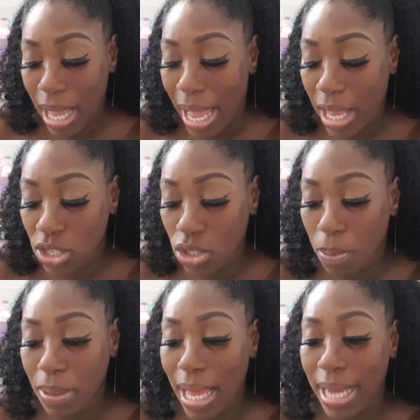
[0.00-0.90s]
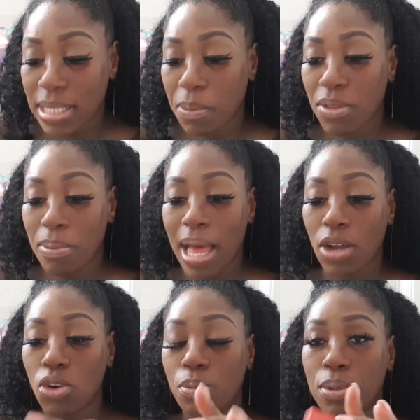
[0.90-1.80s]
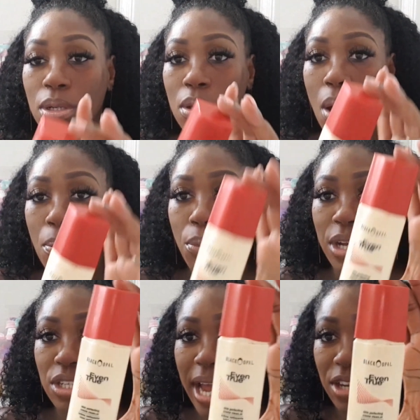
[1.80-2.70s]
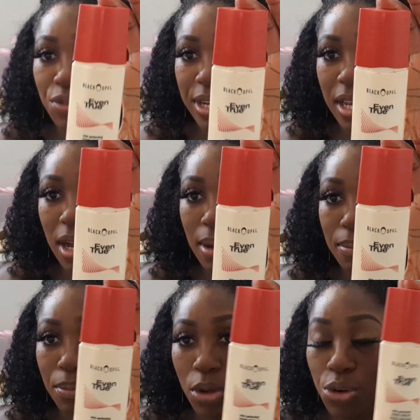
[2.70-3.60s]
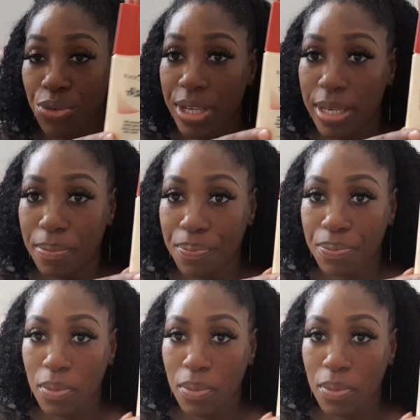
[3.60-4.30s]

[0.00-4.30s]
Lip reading: I also applied some of the Black Opal Moist Hydrating cream